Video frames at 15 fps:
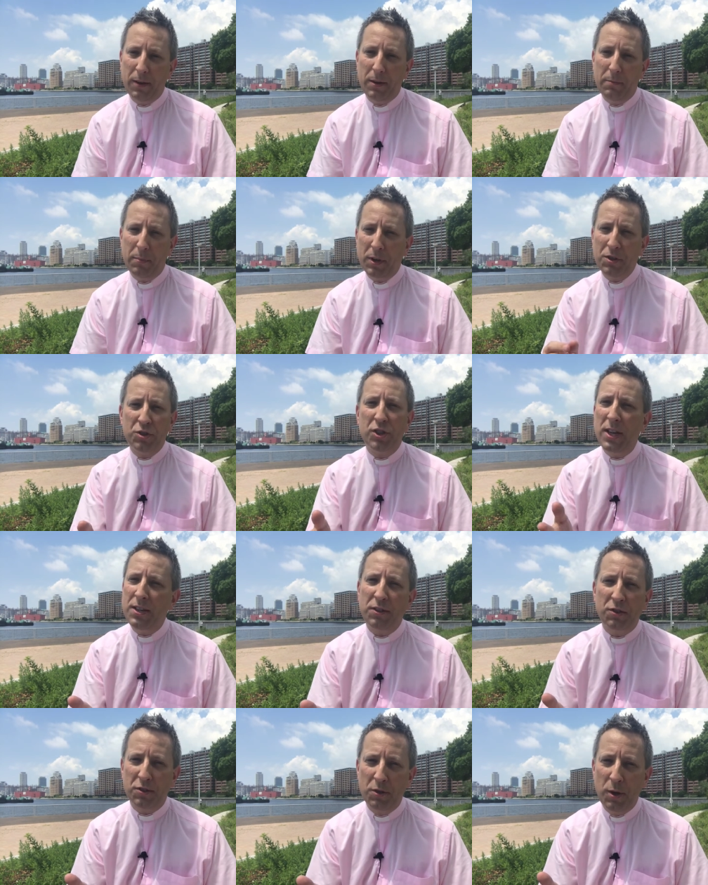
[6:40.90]
Because
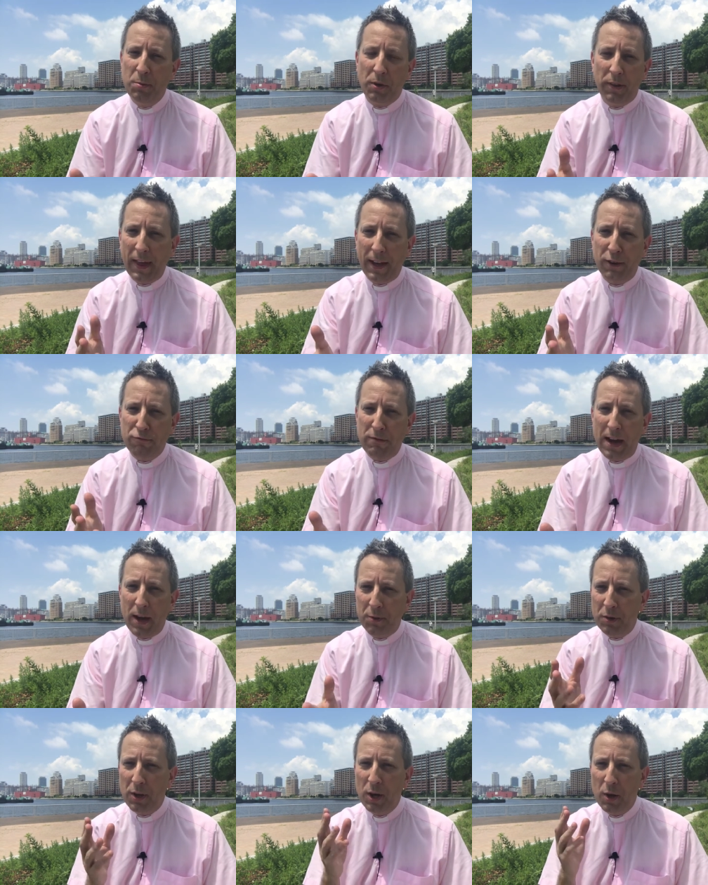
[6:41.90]
Jesus knew that that
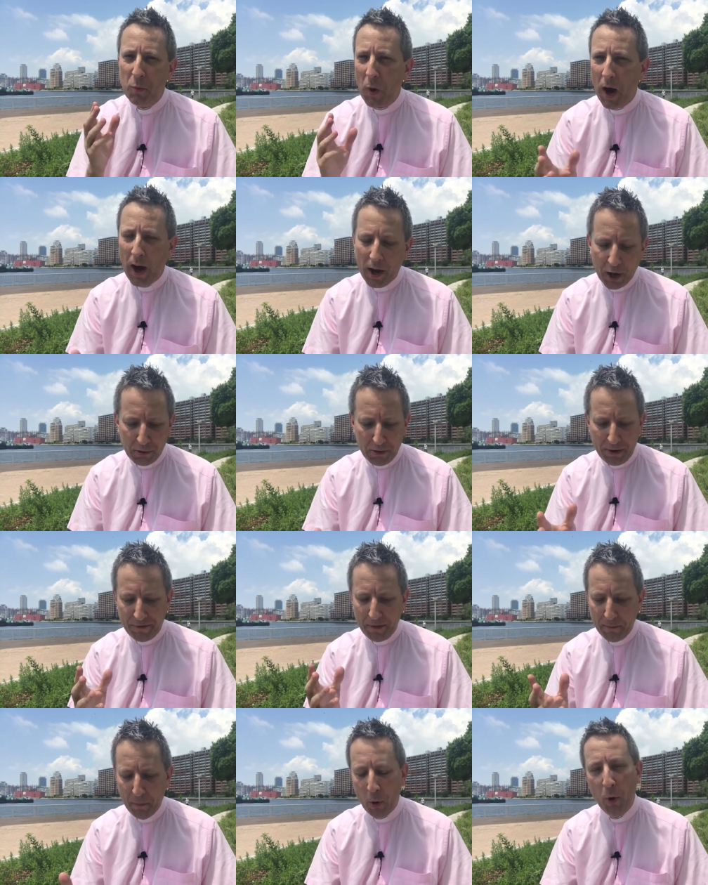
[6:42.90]
crowd were hungry
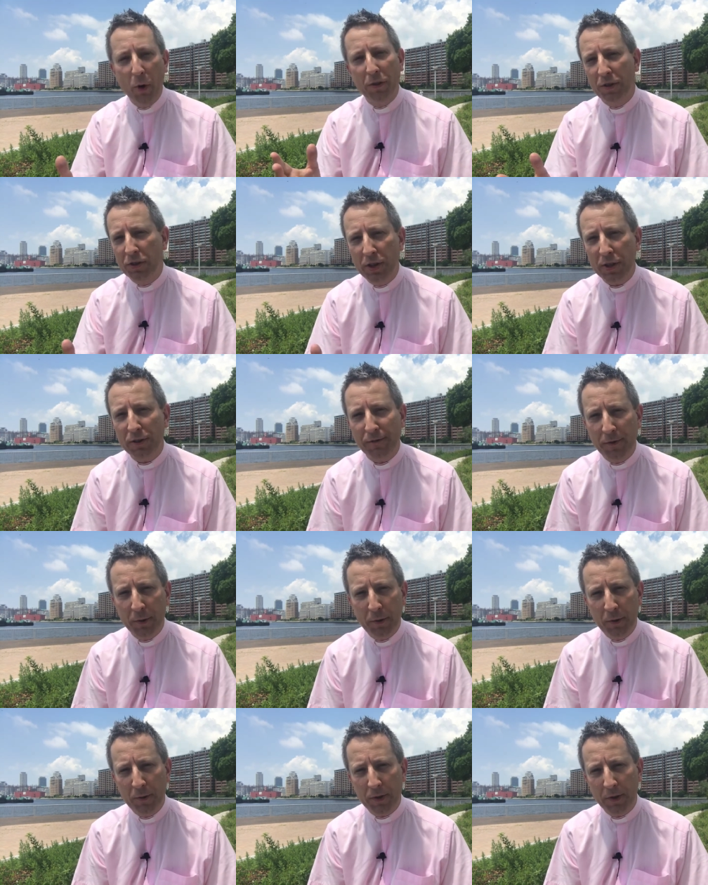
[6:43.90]
for more than just
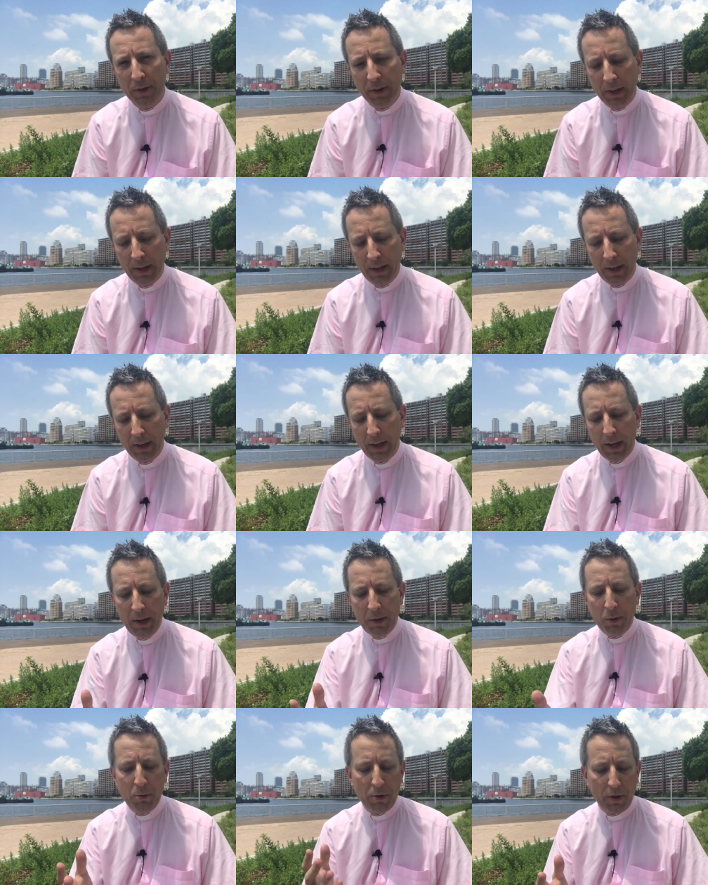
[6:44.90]
food. He
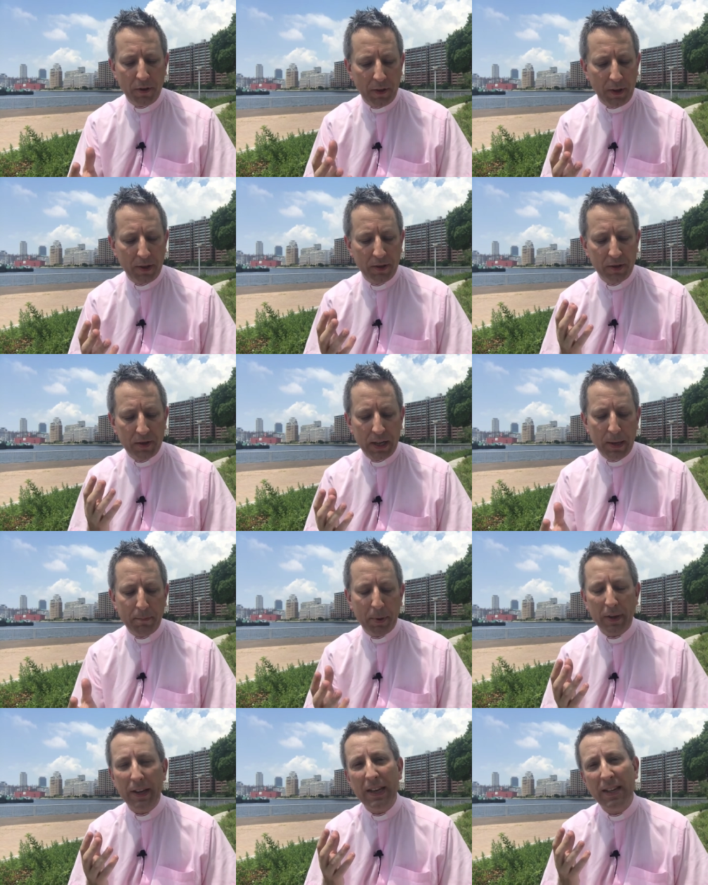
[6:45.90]
knew that, that deep
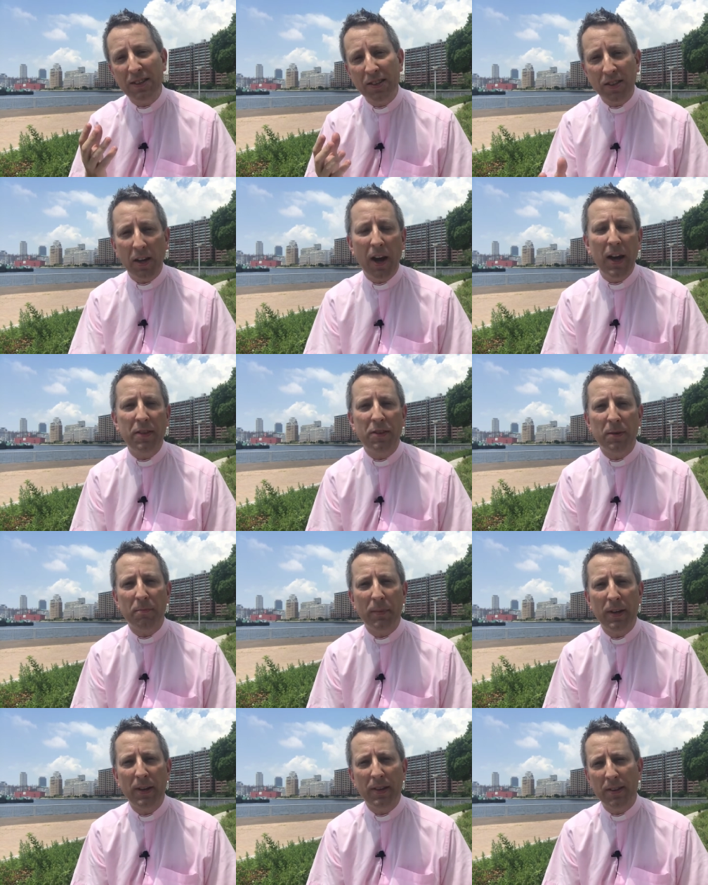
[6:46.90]
inside them
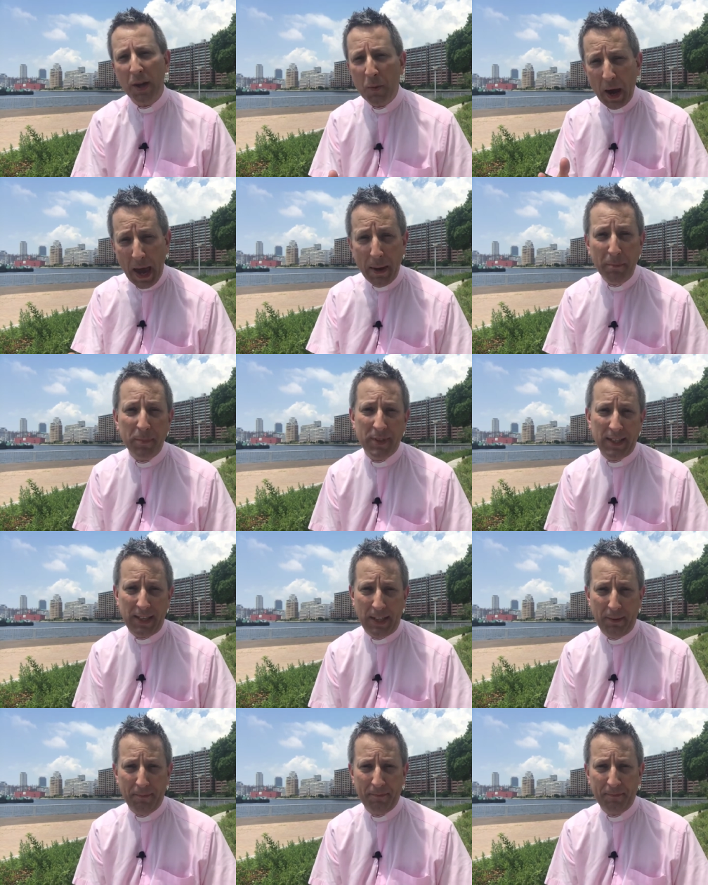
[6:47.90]
they were empty.
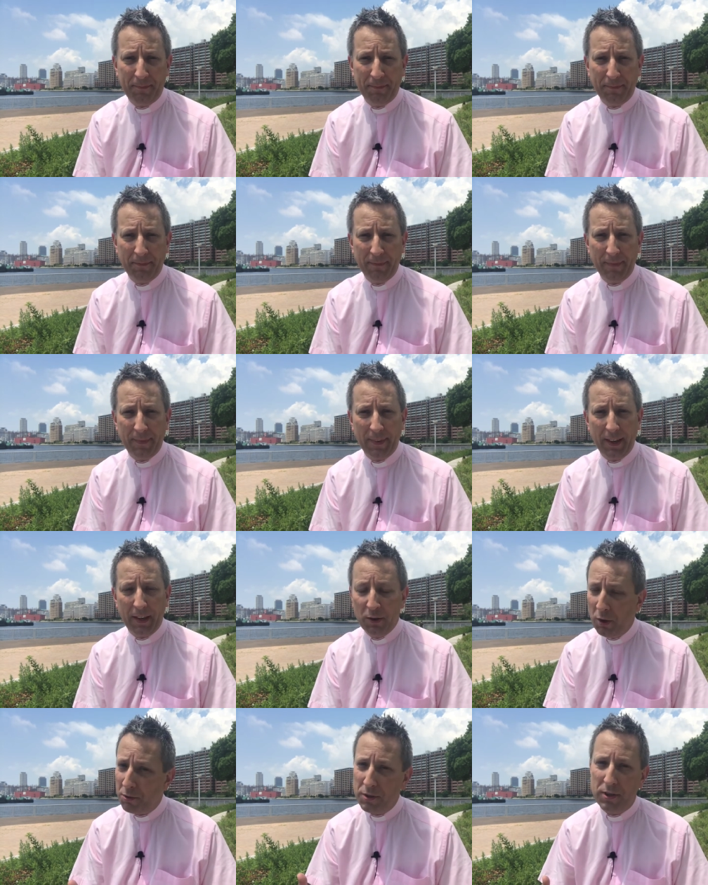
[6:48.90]

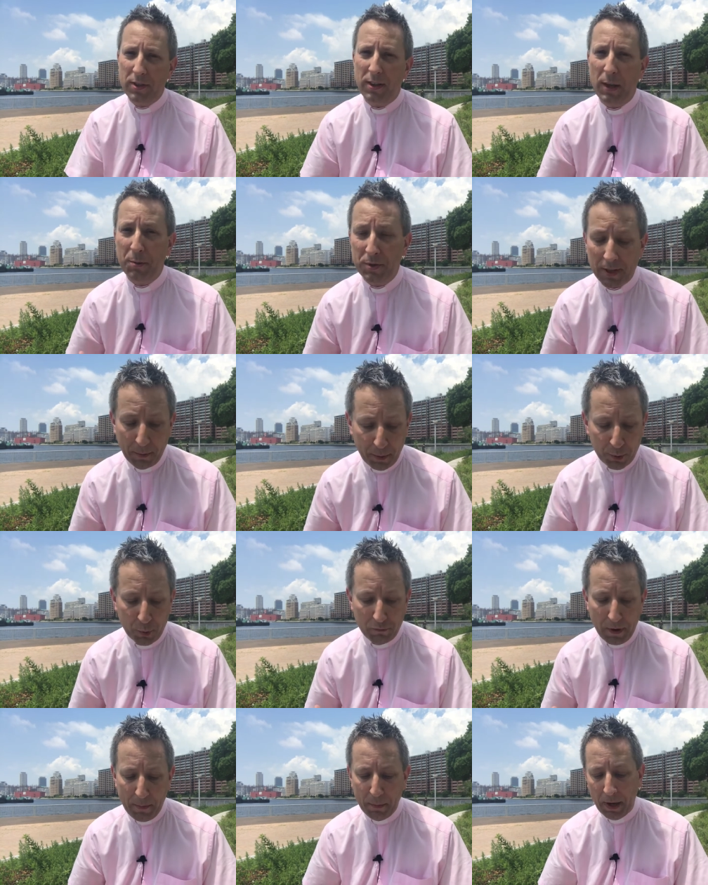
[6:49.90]
Not just that their stomachs were
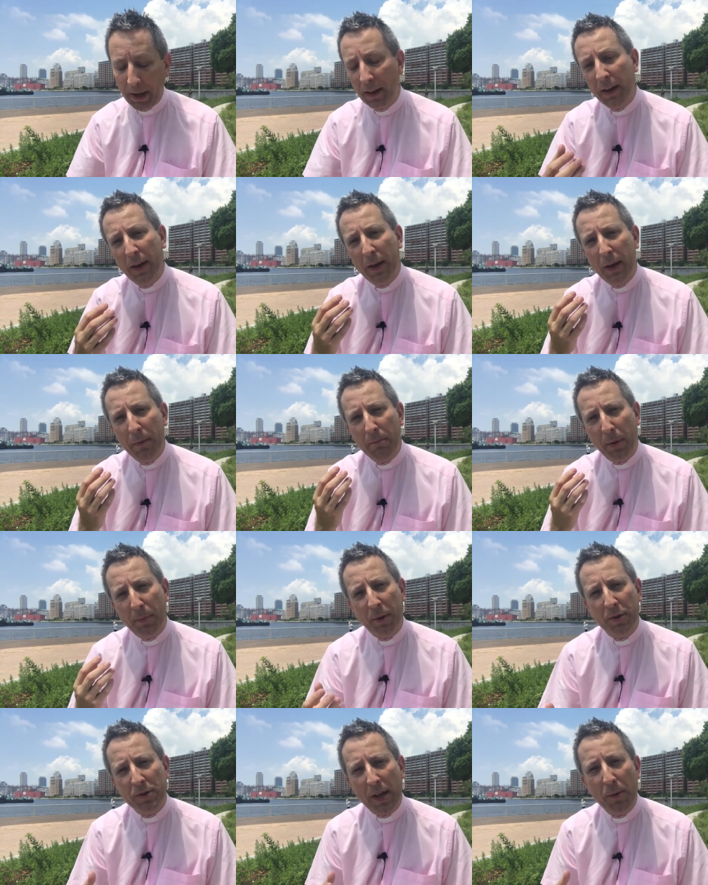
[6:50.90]
rumbling, but
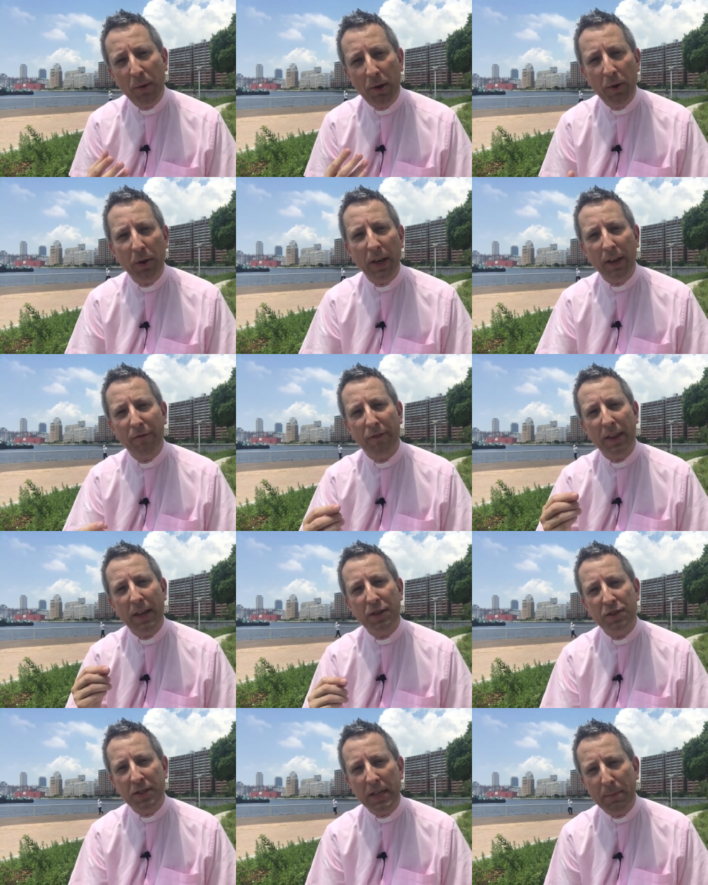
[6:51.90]
because they were looking for
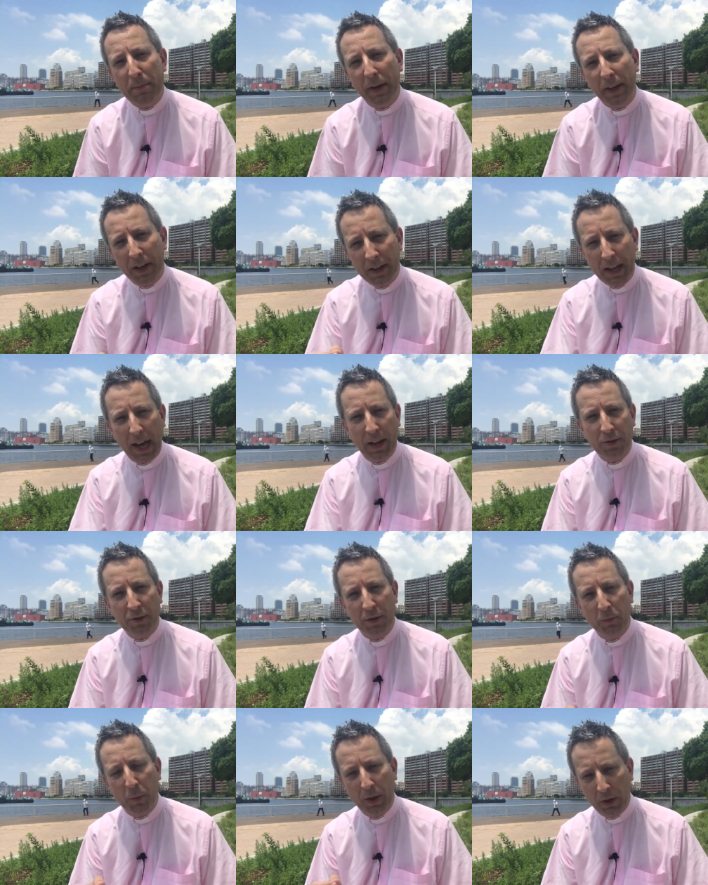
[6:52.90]
that deeper
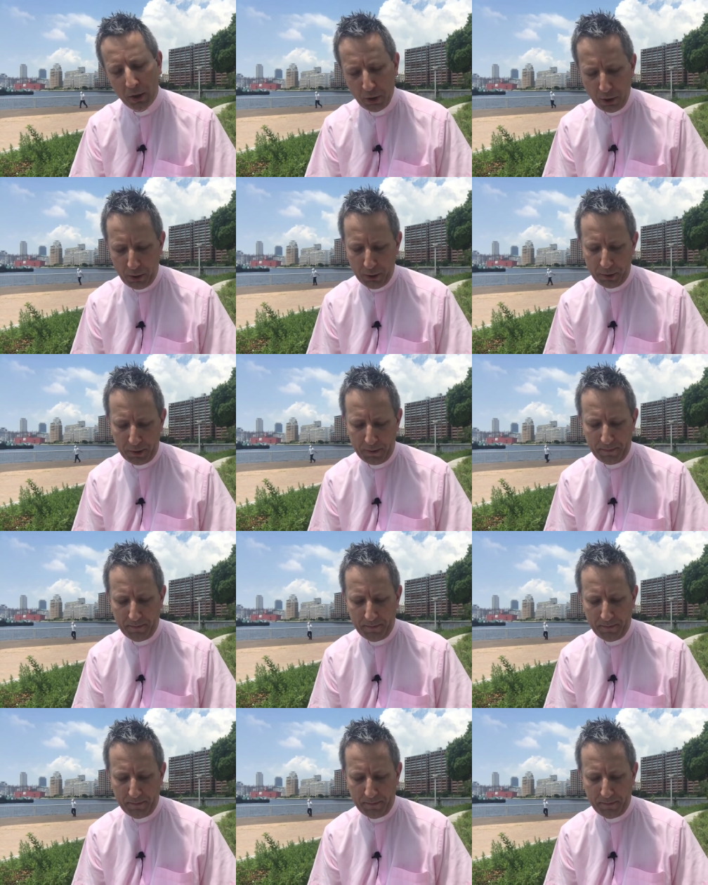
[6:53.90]
connection with God.